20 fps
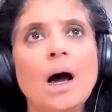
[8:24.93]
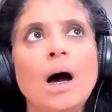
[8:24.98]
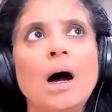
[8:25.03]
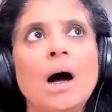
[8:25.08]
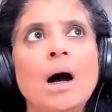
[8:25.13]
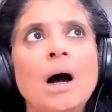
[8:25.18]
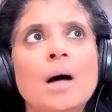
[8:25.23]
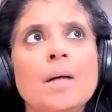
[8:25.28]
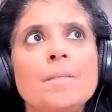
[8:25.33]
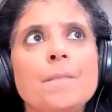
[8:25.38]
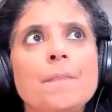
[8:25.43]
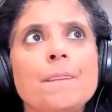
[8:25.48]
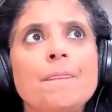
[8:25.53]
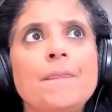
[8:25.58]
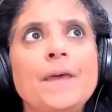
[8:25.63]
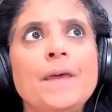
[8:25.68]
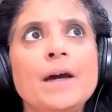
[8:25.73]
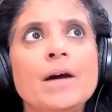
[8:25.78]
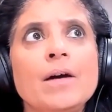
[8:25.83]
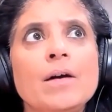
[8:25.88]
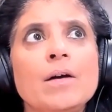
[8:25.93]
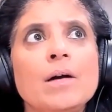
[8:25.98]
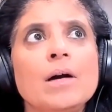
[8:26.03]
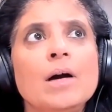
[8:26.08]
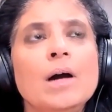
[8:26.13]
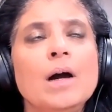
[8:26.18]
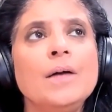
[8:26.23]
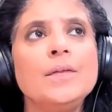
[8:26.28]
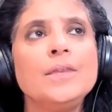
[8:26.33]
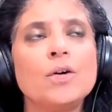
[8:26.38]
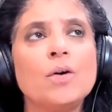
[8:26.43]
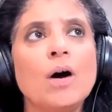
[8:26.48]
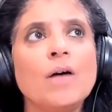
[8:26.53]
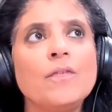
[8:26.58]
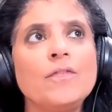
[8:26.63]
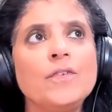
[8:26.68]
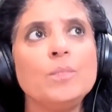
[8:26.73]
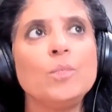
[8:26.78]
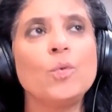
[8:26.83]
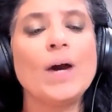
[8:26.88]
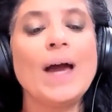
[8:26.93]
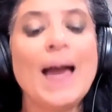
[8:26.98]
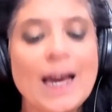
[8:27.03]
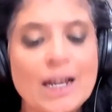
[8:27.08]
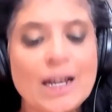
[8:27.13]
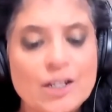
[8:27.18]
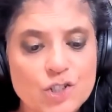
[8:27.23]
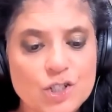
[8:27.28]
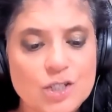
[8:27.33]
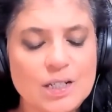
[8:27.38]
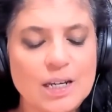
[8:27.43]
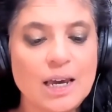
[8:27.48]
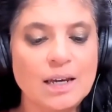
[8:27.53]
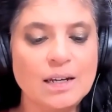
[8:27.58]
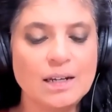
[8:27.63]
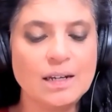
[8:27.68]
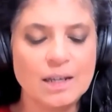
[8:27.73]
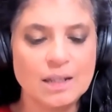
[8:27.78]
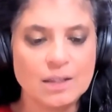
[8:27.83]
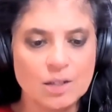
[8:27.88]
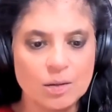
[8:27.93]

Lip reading: They're often more agitated.